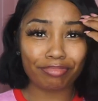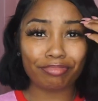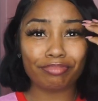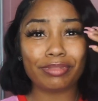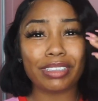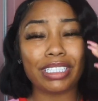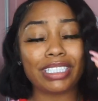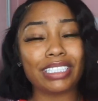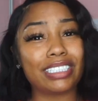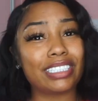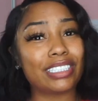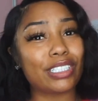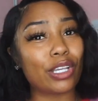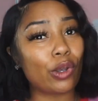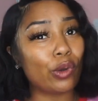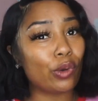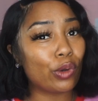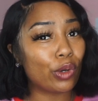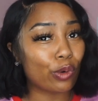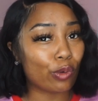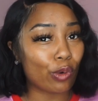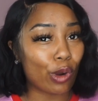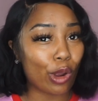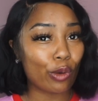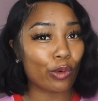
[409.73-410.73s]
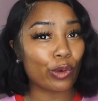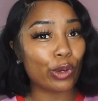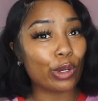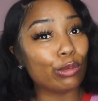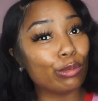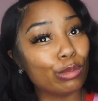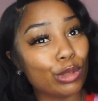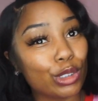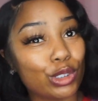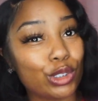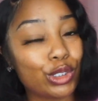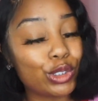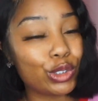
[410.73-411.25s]
It's so grown and
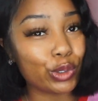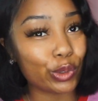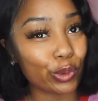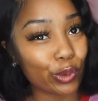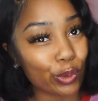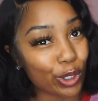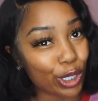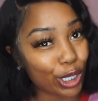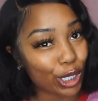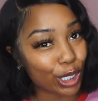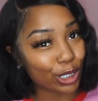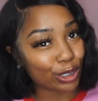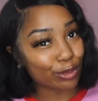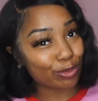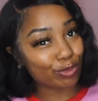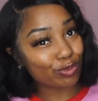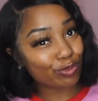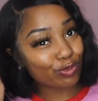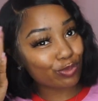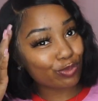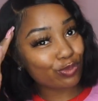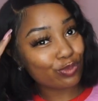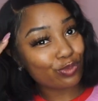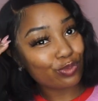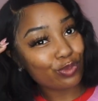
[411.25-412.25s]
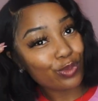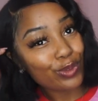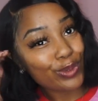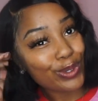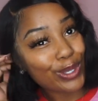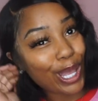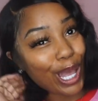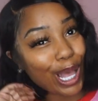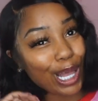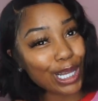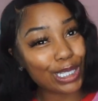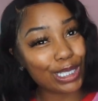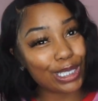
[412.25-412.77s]
mature.
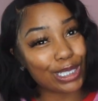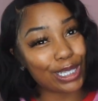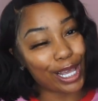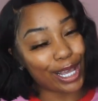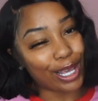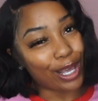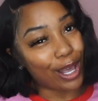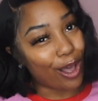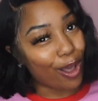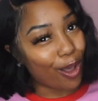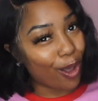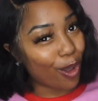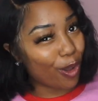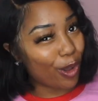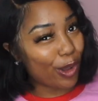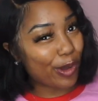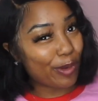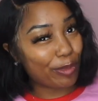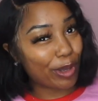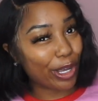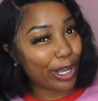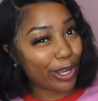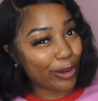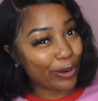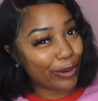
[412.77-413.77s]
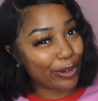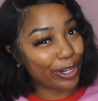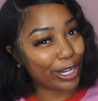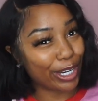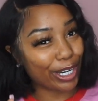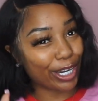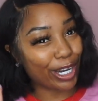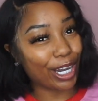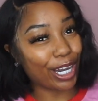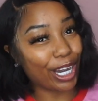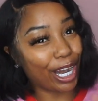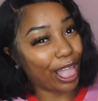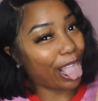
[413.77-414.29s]
I look like a
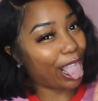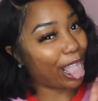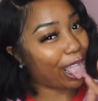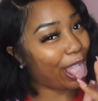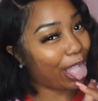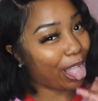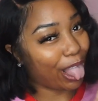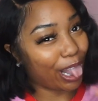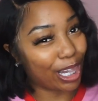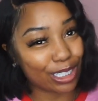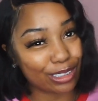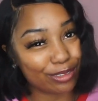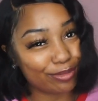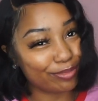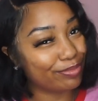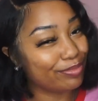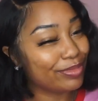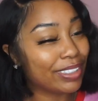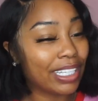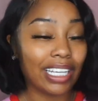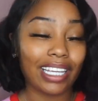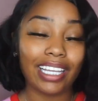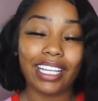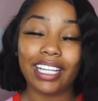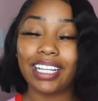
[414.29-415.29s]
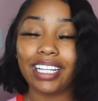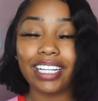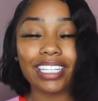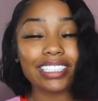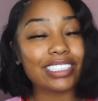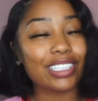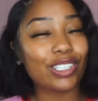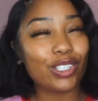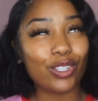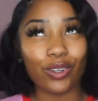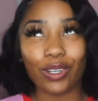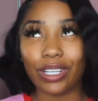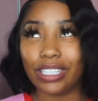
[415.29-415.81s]
homeowner. That's a
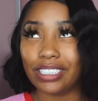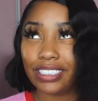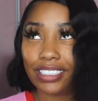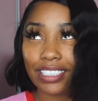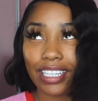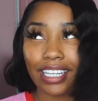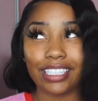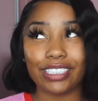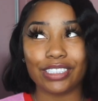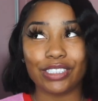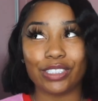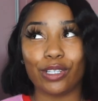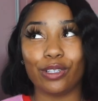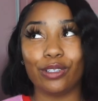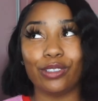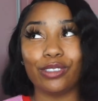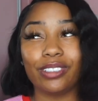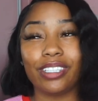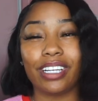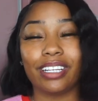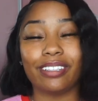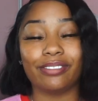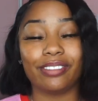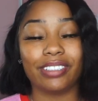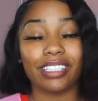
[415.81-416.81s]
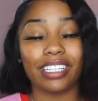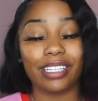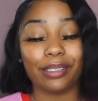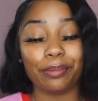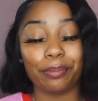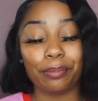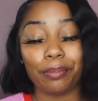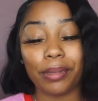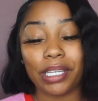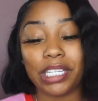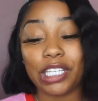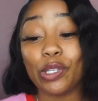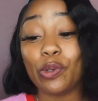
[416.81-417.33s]
little inside joke I feel like
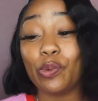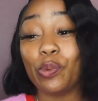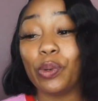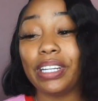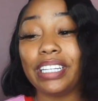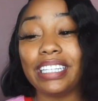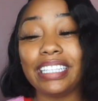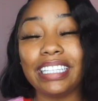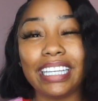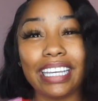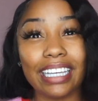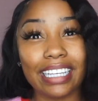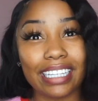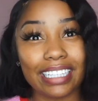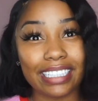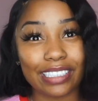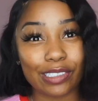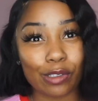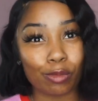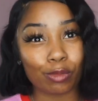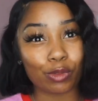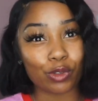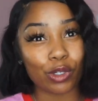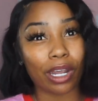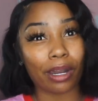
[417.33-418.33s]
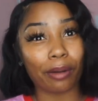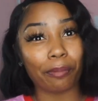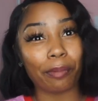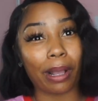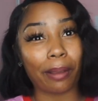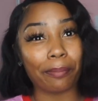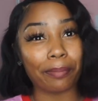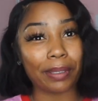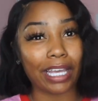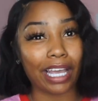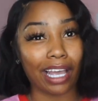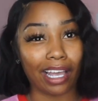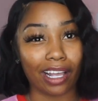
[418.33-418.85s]
many wouldn't get because I'm trying to buy
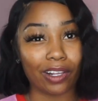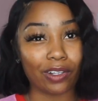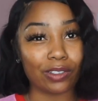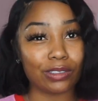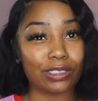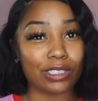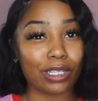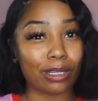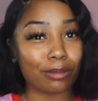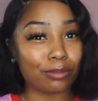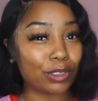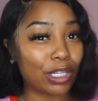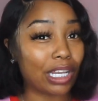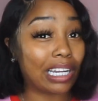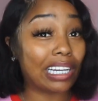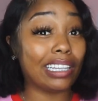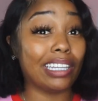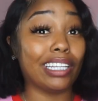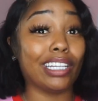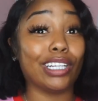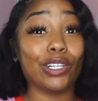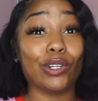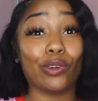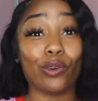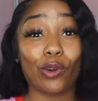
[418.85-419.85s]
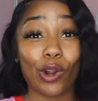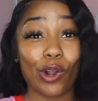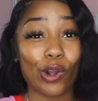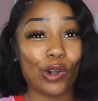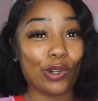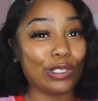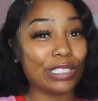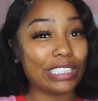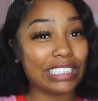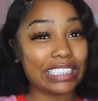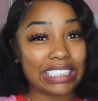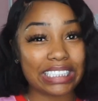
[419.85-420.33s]
me a house. So I'm trying to look grown and